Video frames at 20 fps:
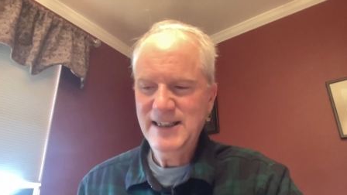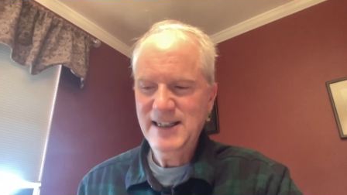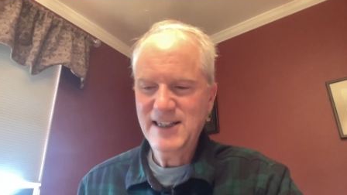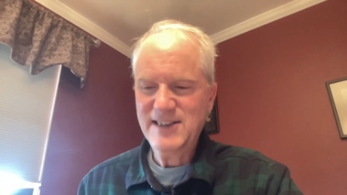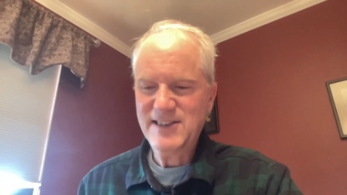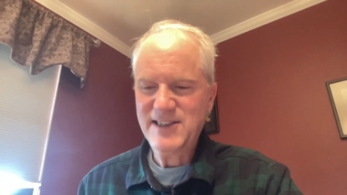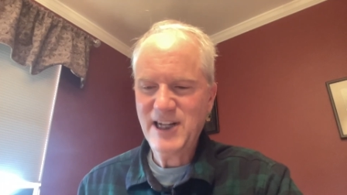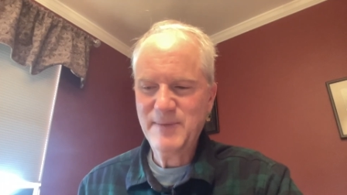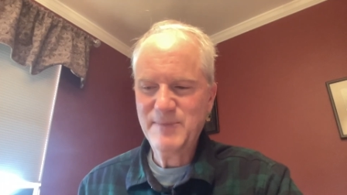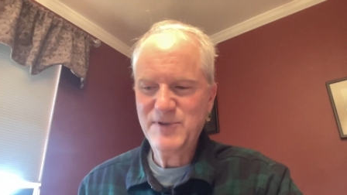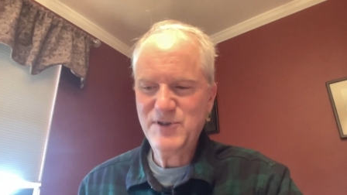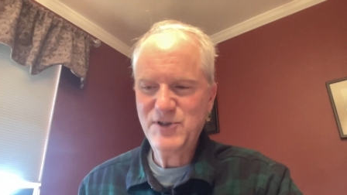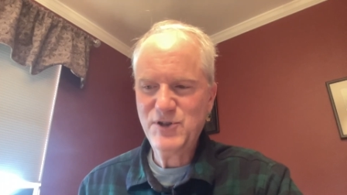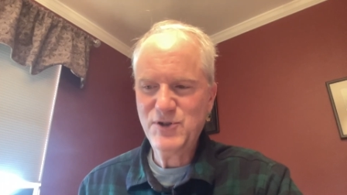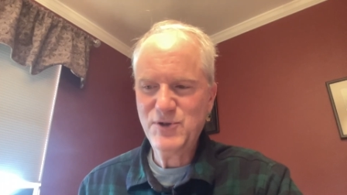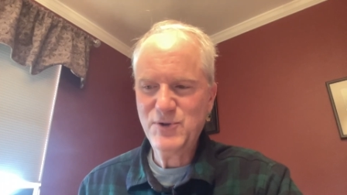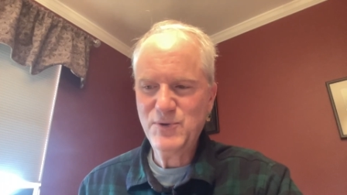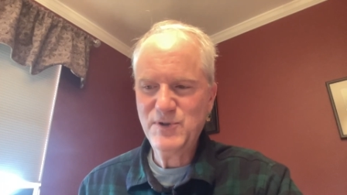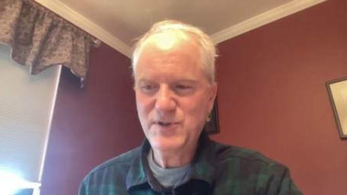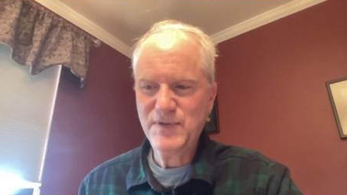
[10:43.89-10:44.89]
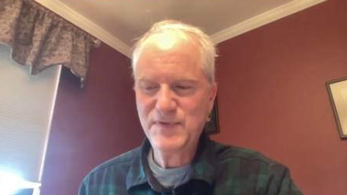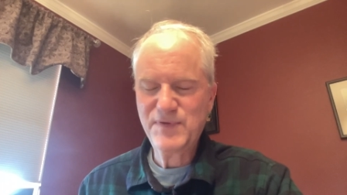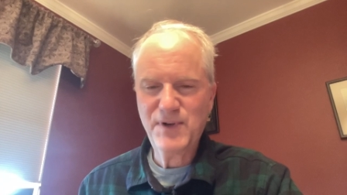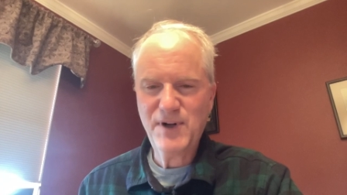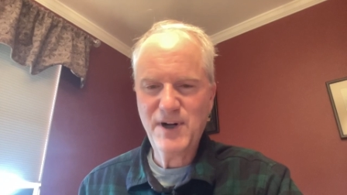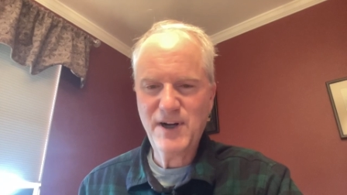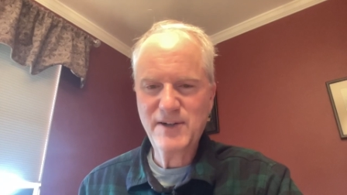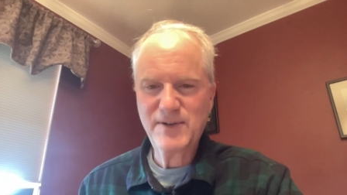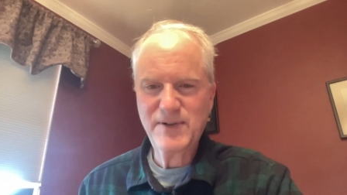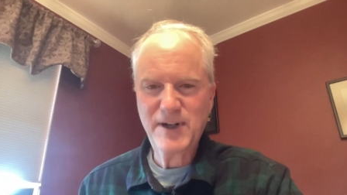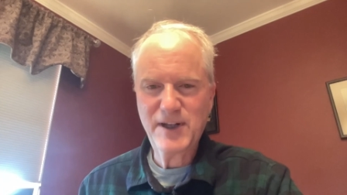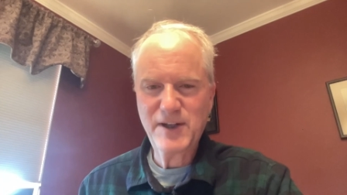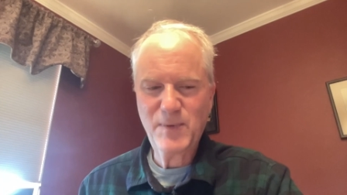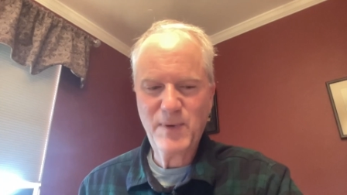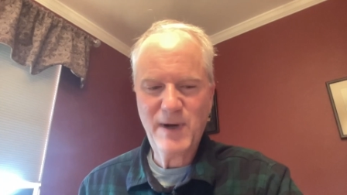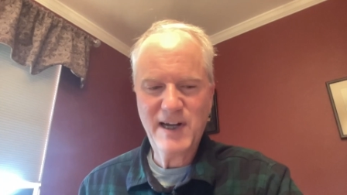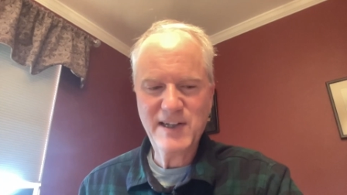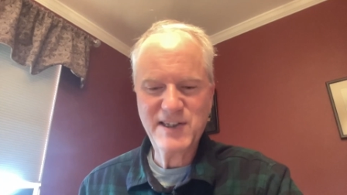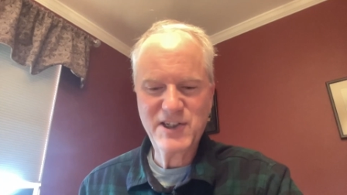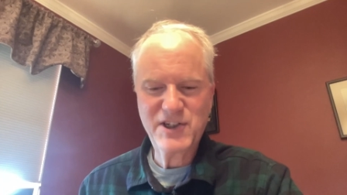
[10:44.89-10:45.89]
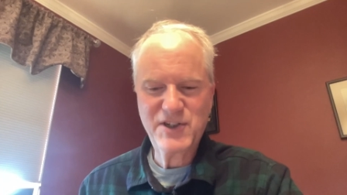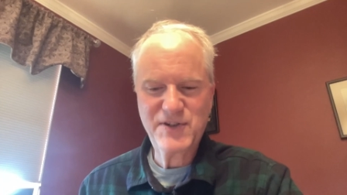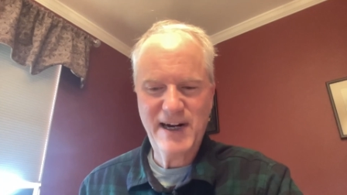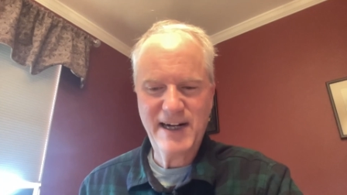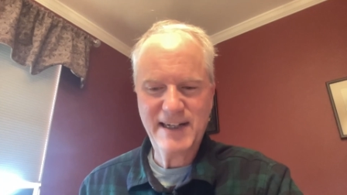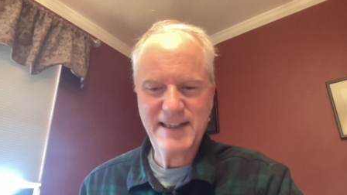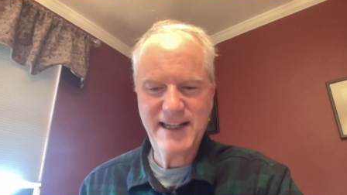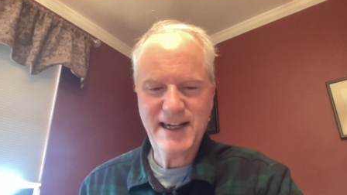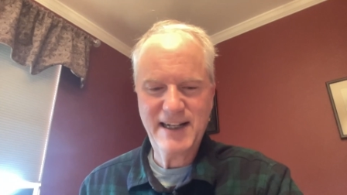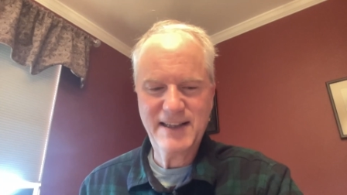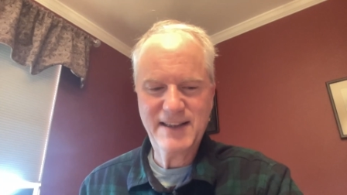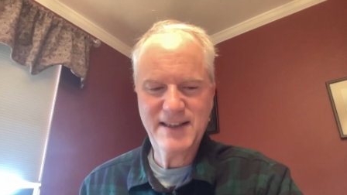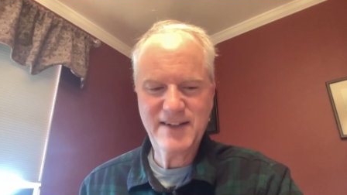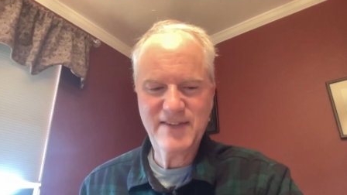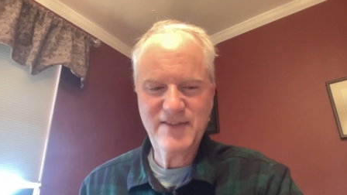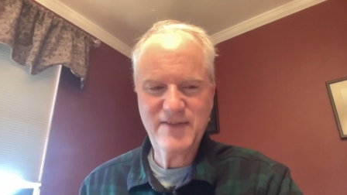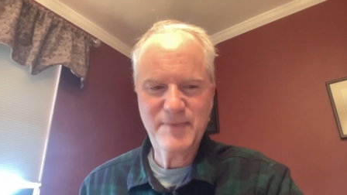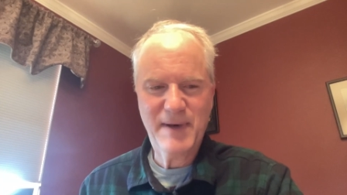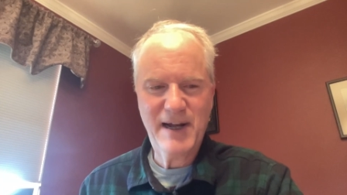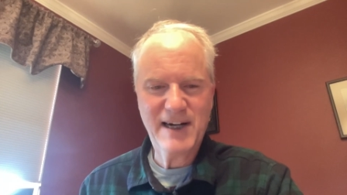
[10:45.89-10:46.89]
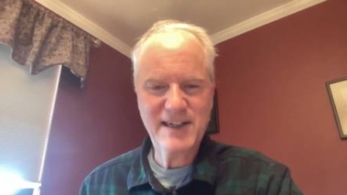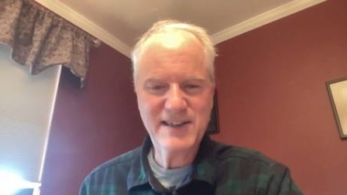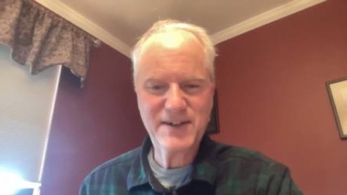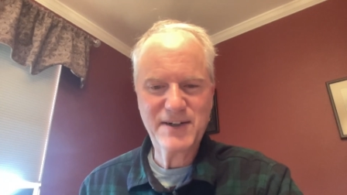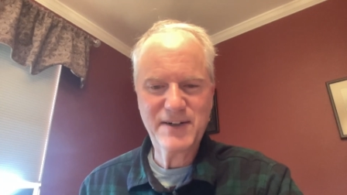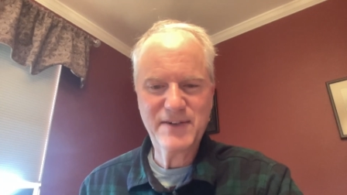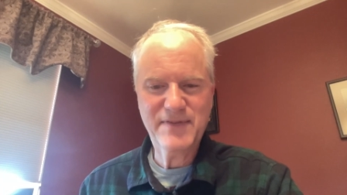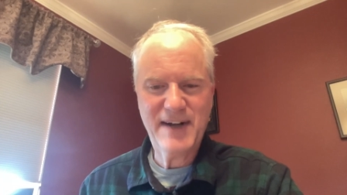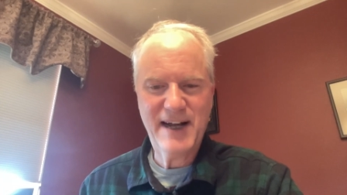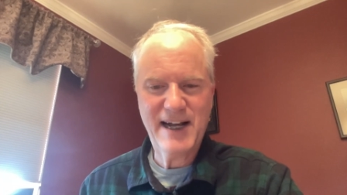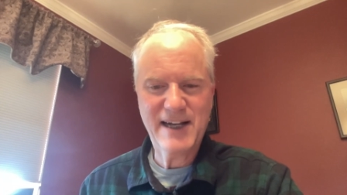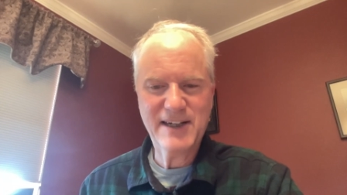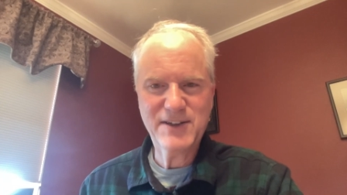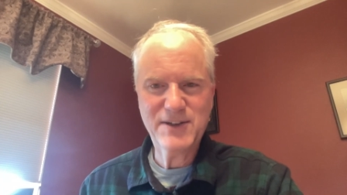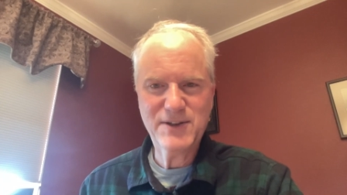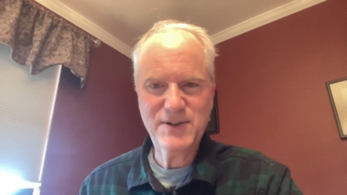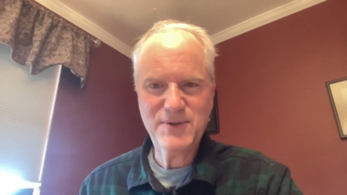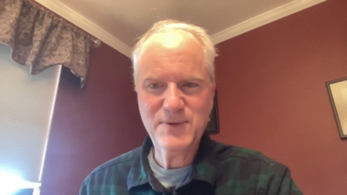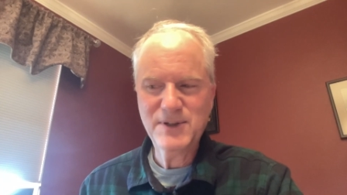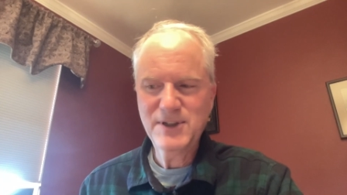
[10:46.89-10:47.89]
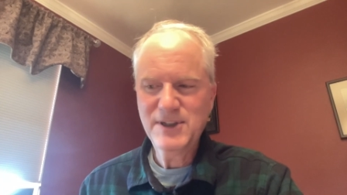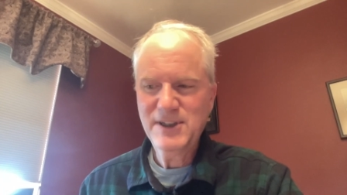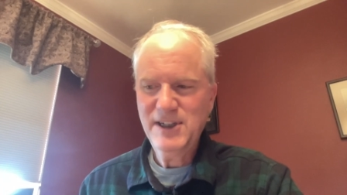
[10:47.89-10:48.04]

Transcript: attempt to defraud or otherwise extract anything of monetary value,